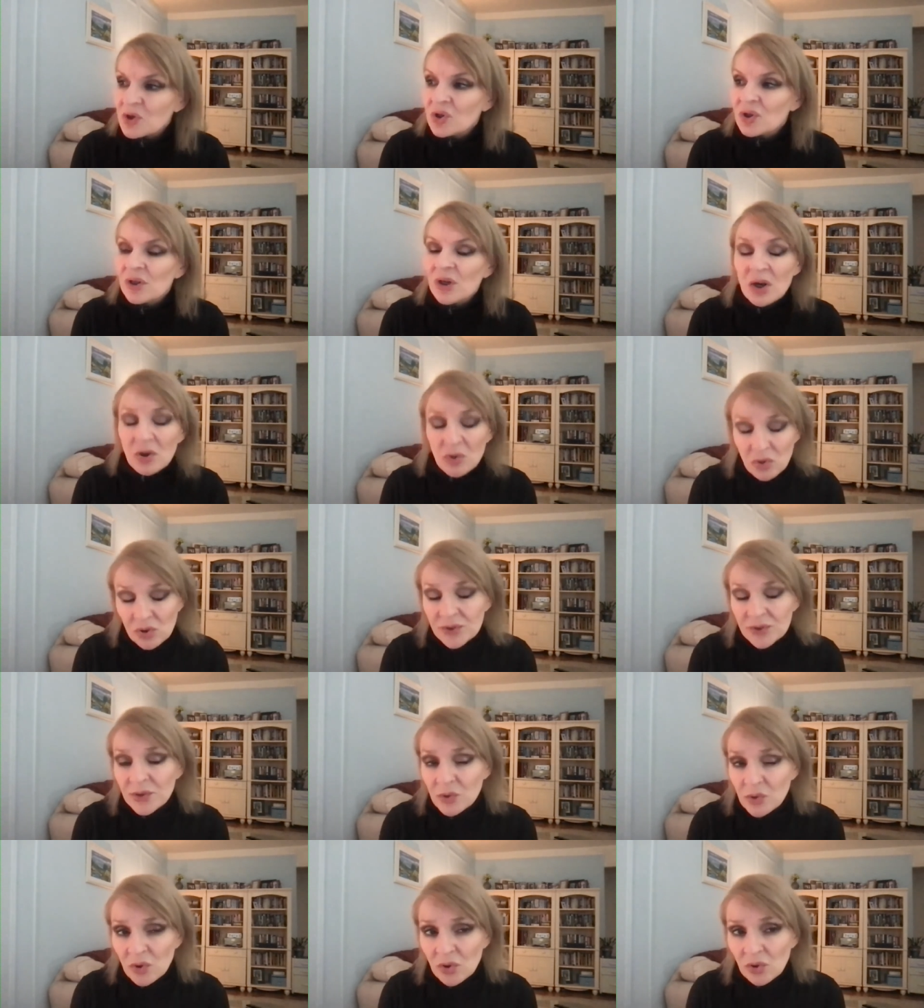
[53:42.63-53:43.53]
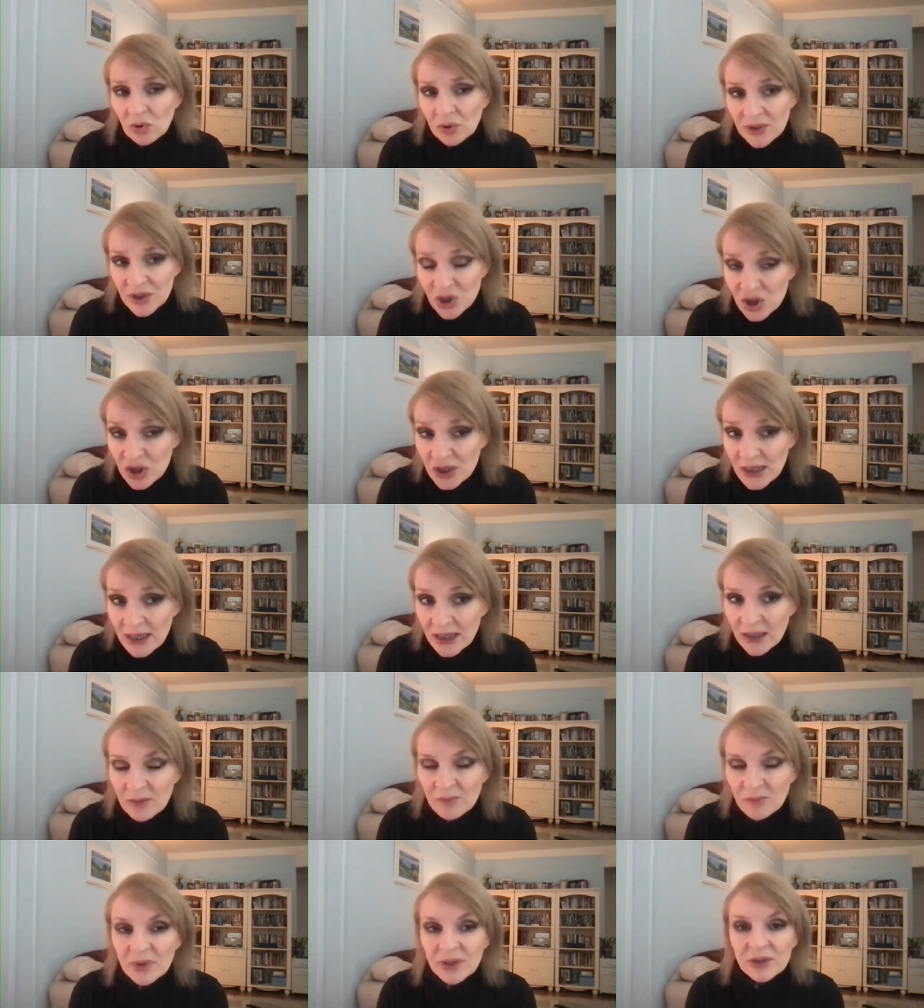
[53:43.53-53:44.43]
are also called
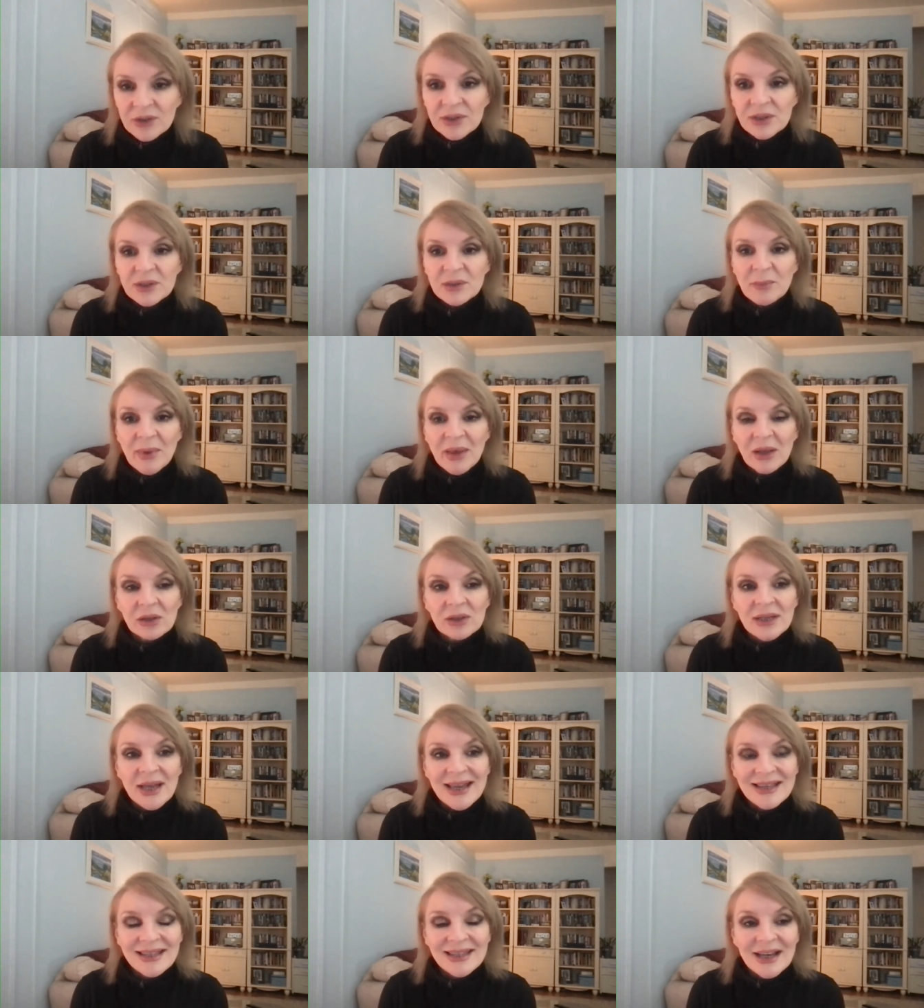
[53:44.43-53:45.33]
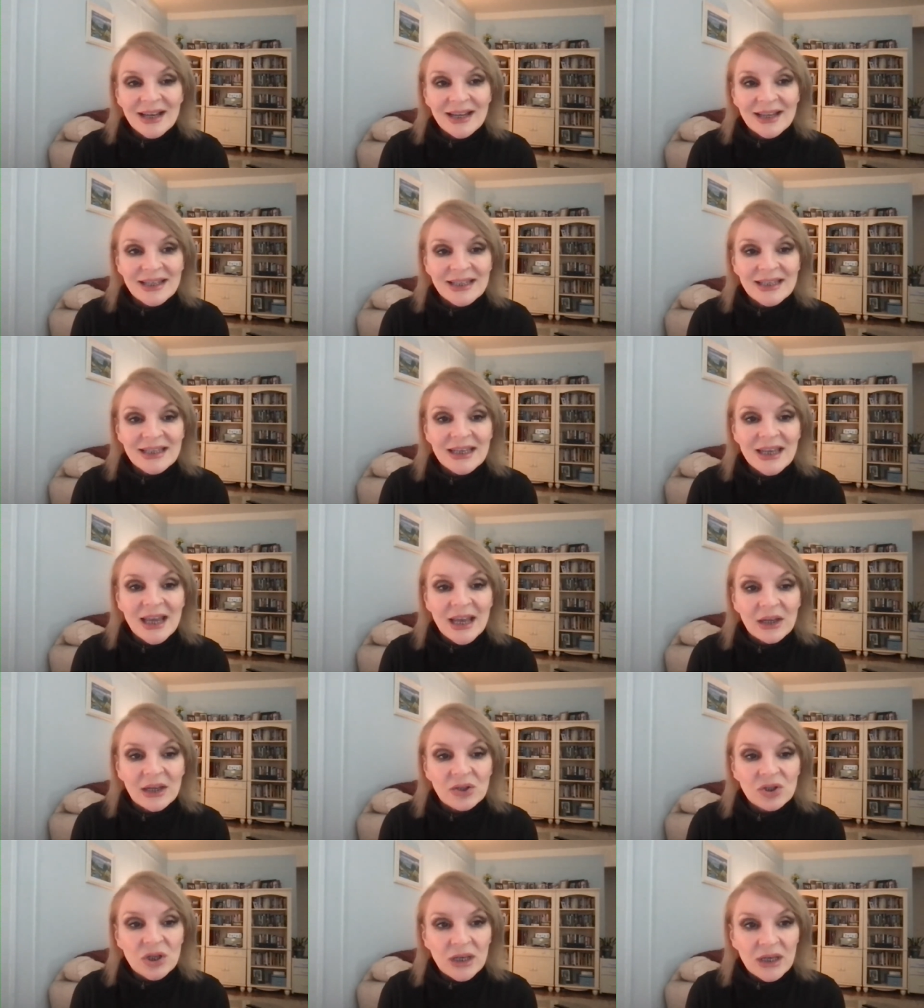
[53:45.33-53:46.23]
she, but it's spelt S I D
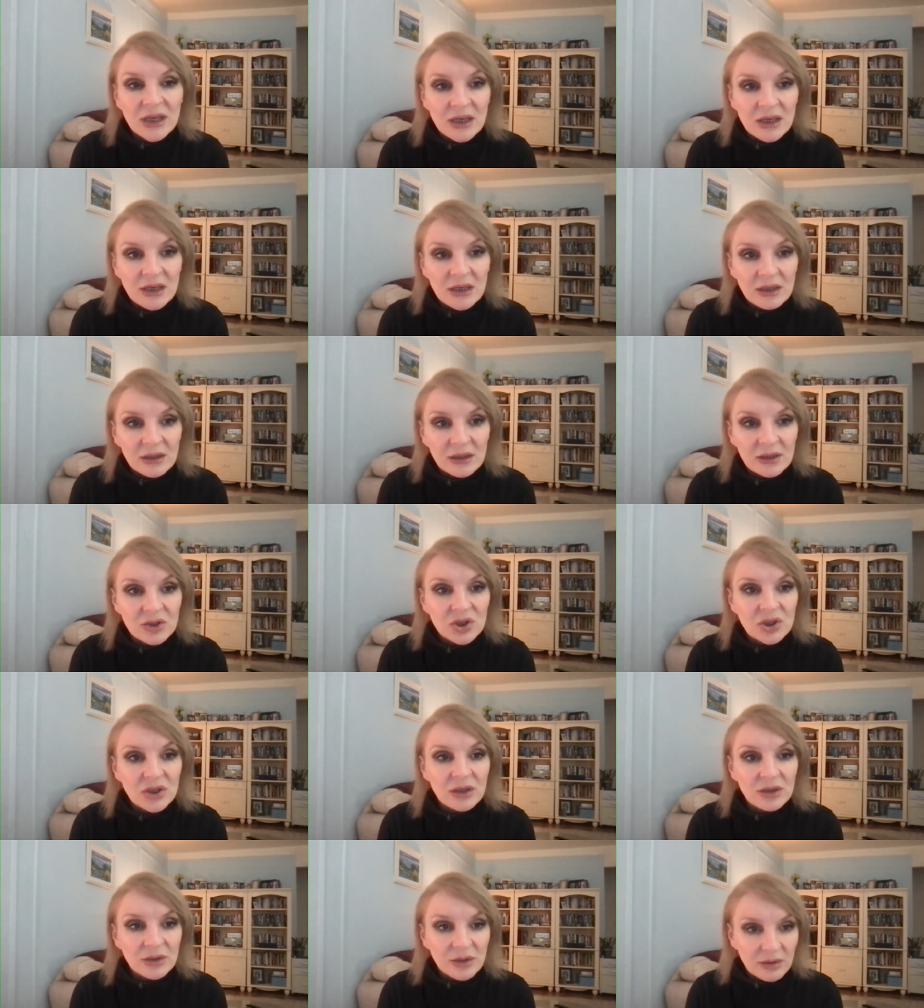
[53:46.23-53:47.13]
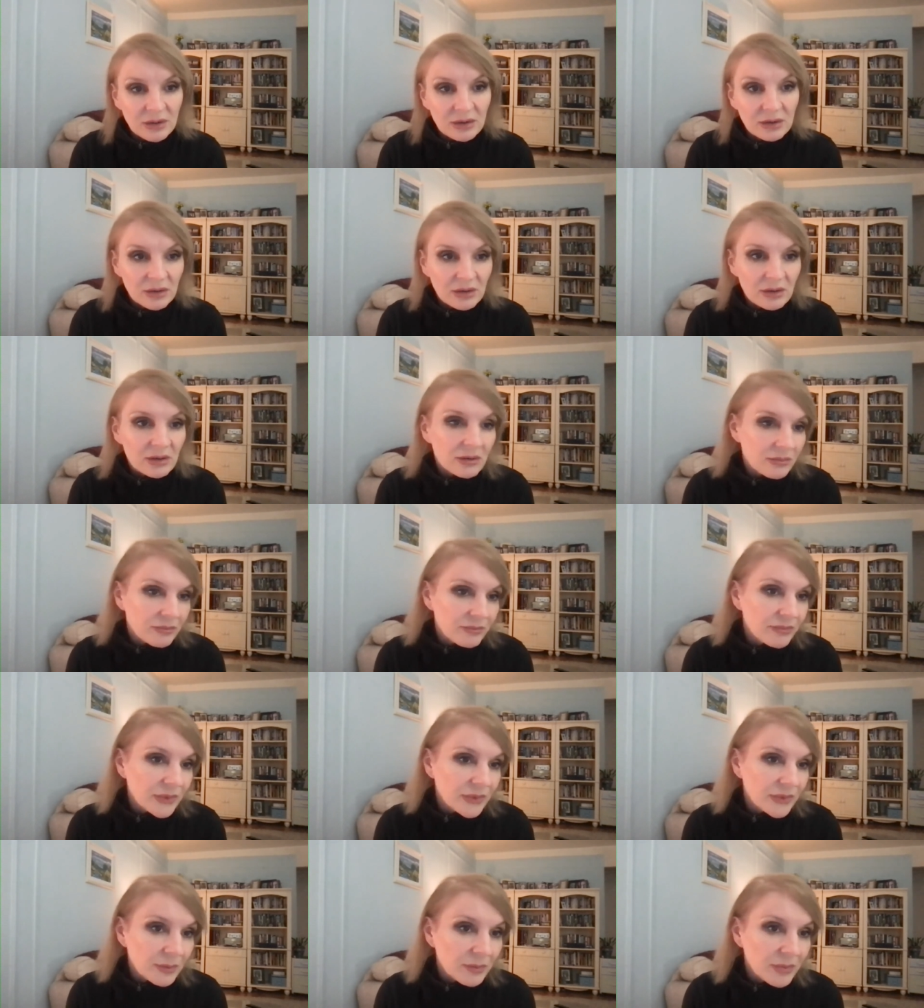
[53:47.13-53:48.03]
H E, the she the, the,
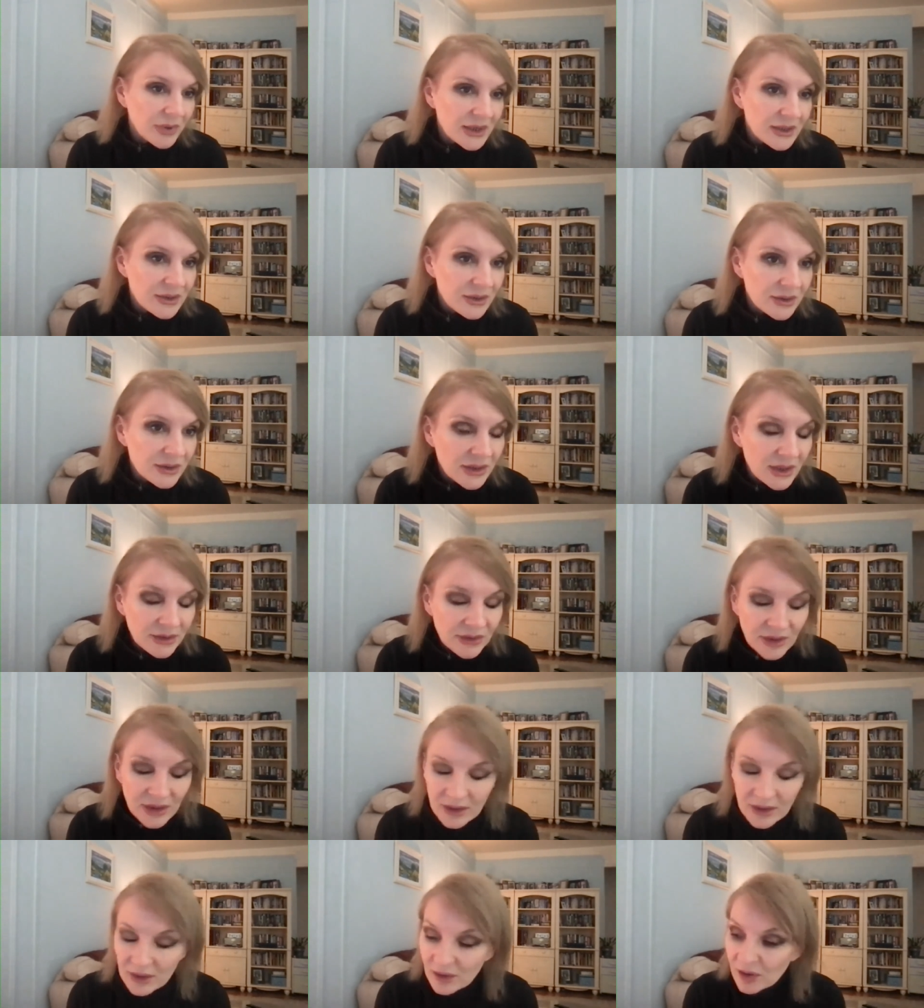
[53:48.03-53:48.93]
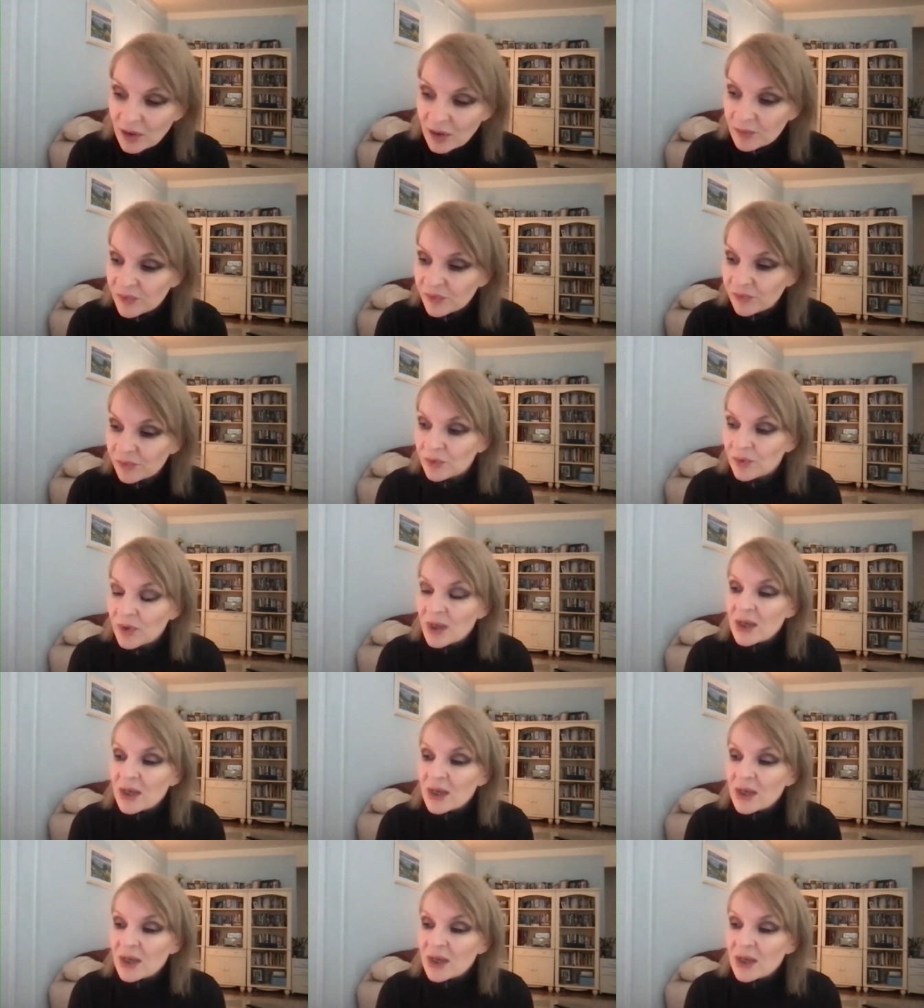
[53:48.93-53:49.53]
the places that they can come through.